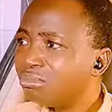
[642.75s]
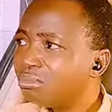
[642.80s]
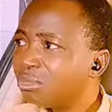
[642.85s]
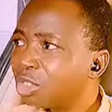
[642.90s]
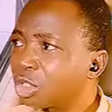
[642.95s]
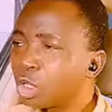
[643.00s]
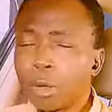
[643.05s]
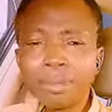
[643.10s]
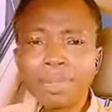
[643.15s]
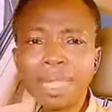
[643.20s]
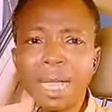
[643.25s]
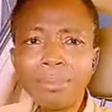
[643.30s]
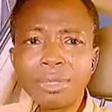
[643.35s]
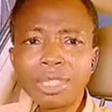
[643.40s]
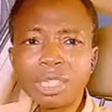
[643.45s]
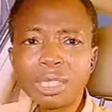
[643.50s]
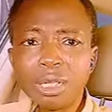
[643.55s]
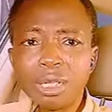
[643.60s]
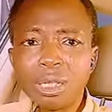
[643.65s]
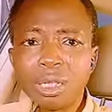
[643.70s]

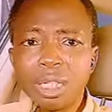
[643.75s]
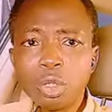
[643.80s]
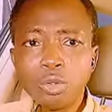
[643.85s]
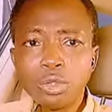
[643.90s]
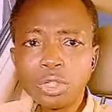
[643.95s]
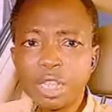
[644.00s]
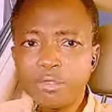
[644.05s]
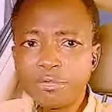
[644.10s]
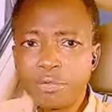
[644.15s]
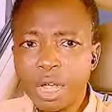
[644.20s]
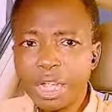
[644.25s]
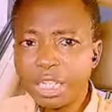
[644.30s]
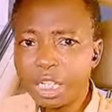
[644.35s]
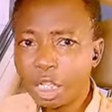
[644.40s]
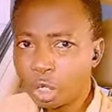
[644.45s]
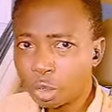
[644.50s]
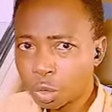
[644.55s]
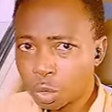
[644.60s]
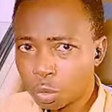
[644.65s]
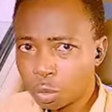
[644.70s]
sometimes they could stay for a day
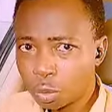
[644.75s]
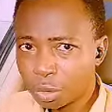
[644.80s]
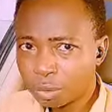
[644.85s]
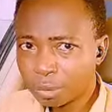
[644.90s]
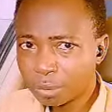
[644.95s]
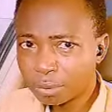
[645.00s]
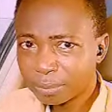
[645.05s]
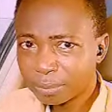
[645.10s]
or two.